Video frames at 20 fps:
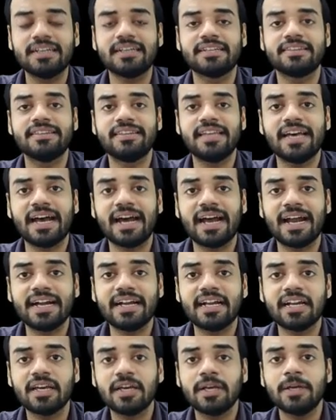
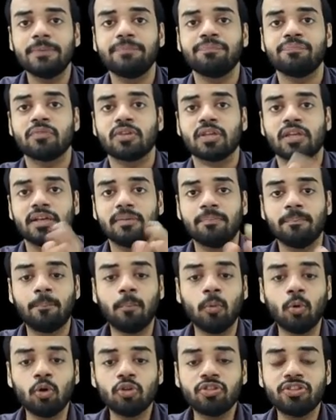that
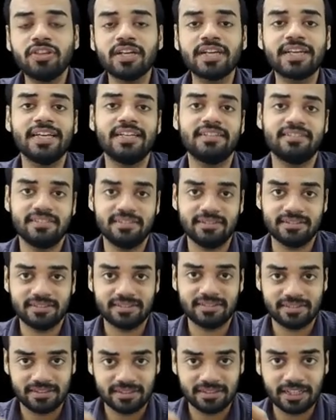both the
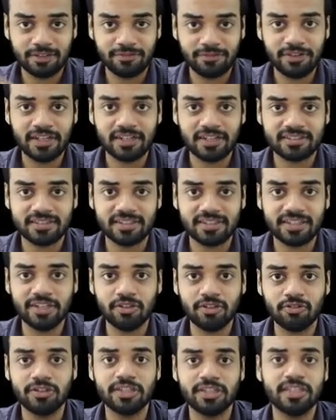cases that we are studying
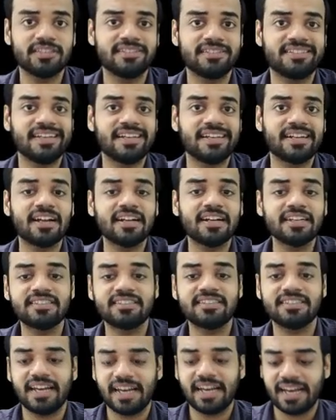over here,
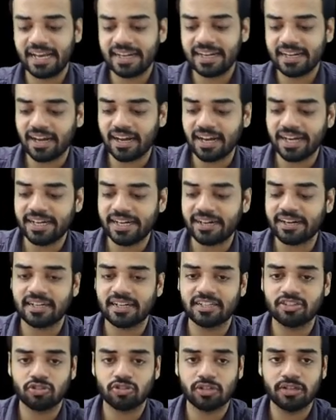xerarch and
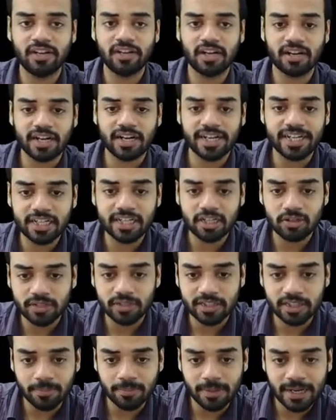hydrarch, so I will write down
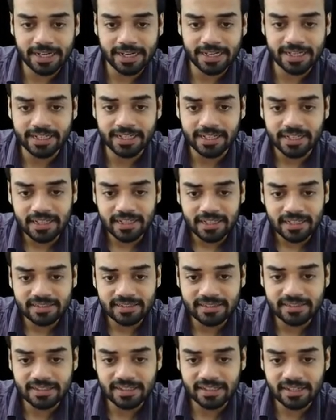in the bracket,
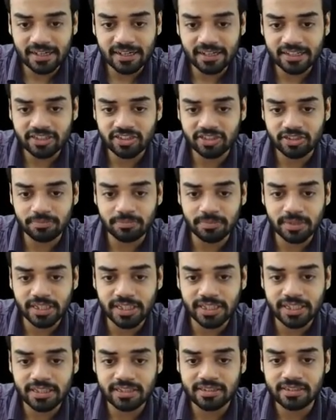xerarch
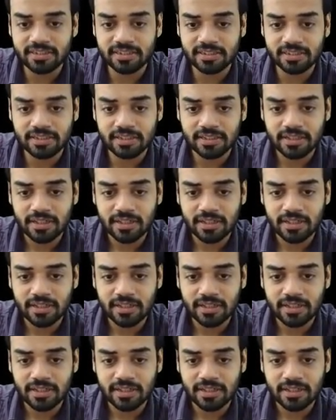means